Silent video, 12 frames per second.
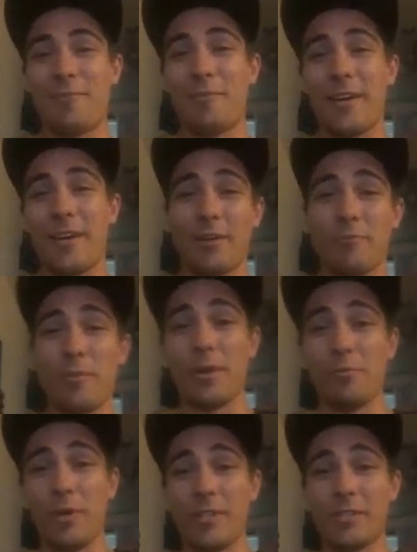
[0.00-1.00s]
Like I've met a
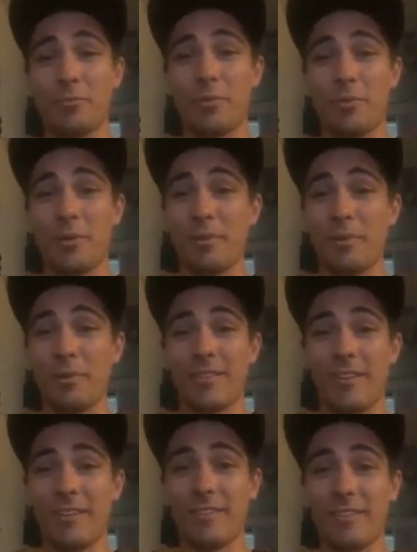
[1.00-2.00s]
bunch of people out
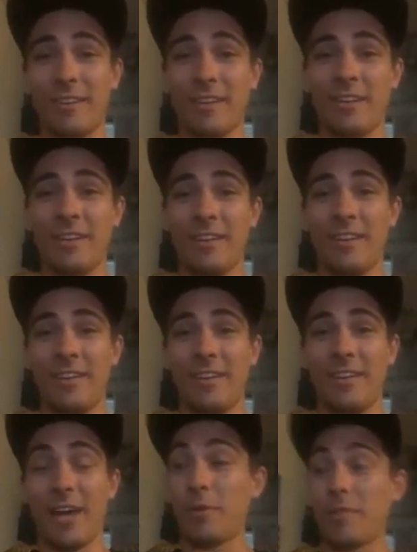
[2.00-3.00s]
there, and
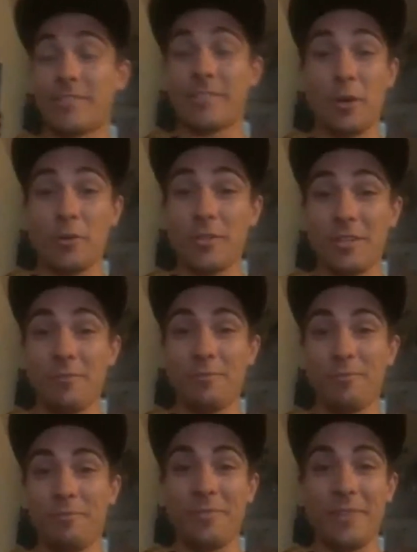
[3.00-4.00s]
I've been stoked to even
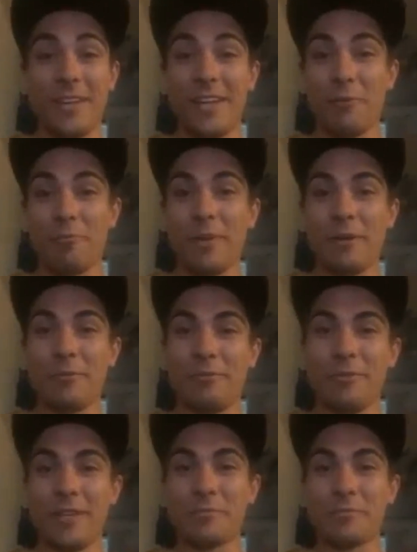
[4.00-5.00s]
and help them out with
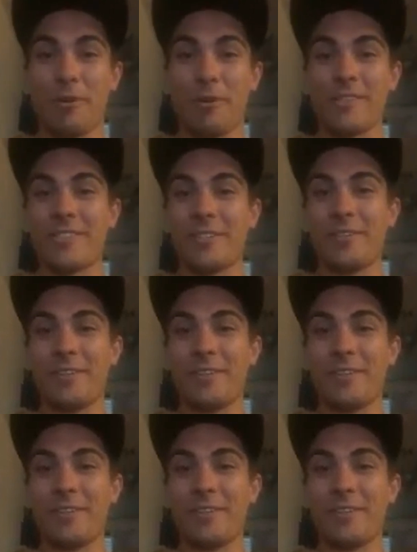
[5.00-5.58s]
flex bars too.